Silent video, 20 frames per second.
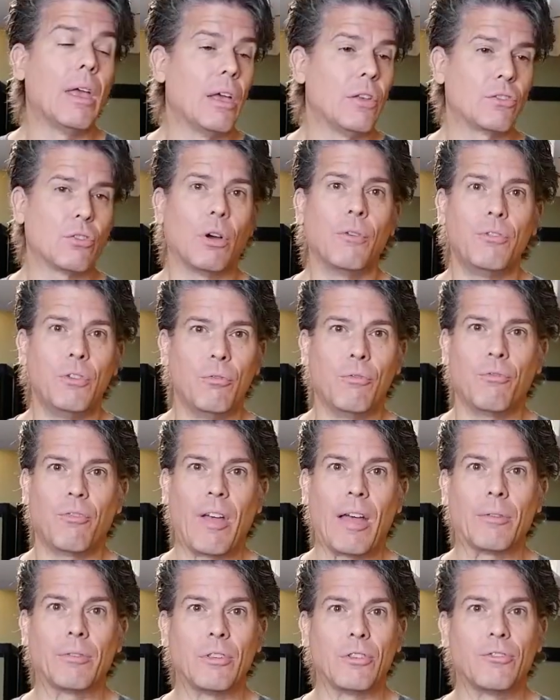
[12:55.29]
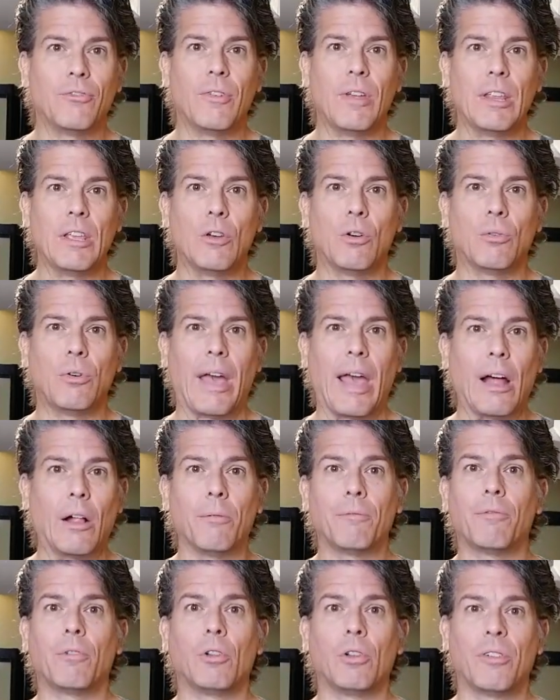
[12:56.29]
So if you found this video
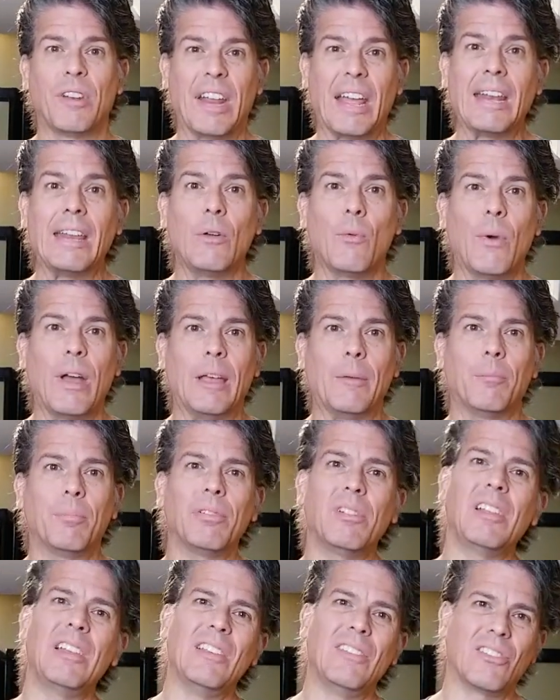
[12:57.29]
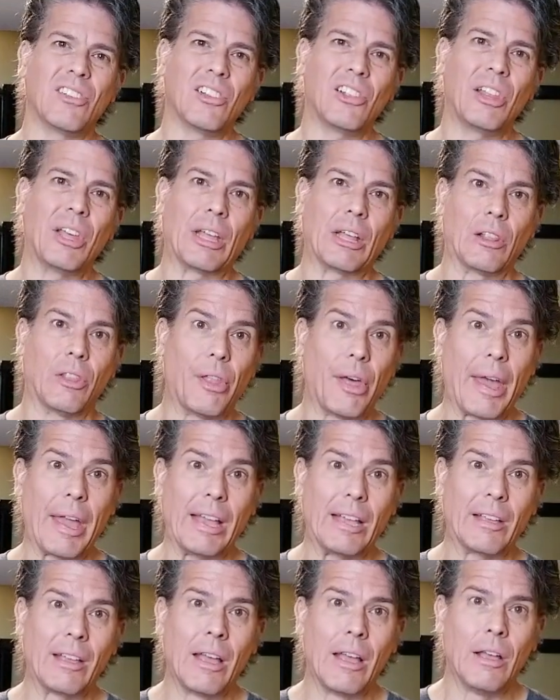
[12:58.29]
helpful in any way, please click like,
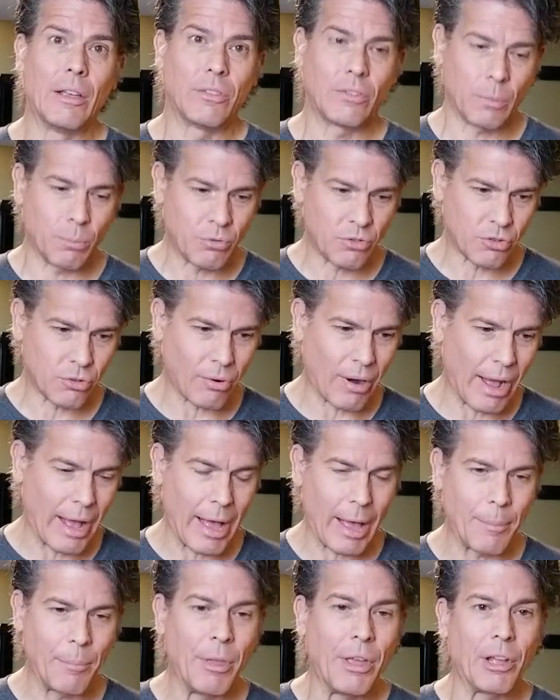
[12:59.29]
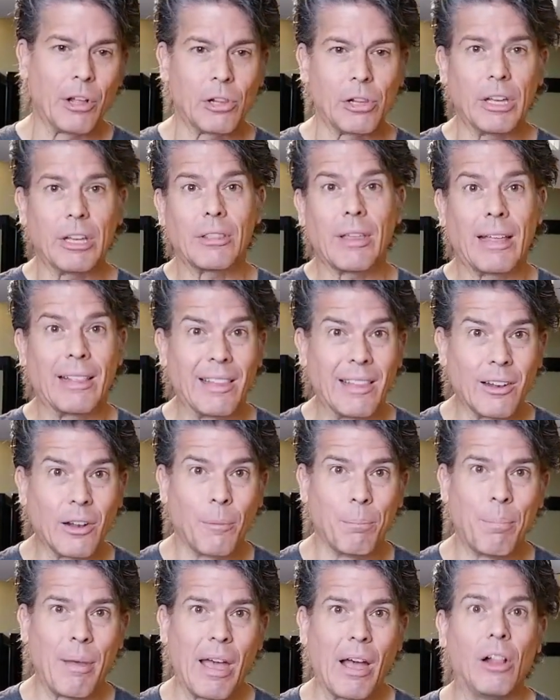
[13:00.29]
subscribe, click that little
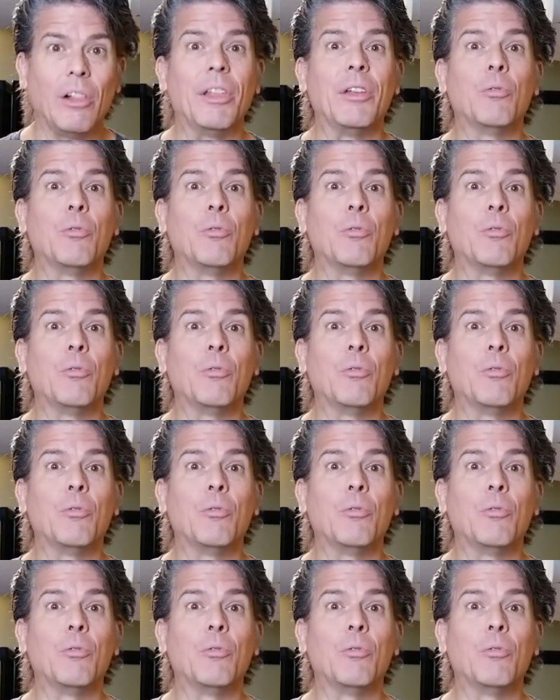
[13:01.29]
bell.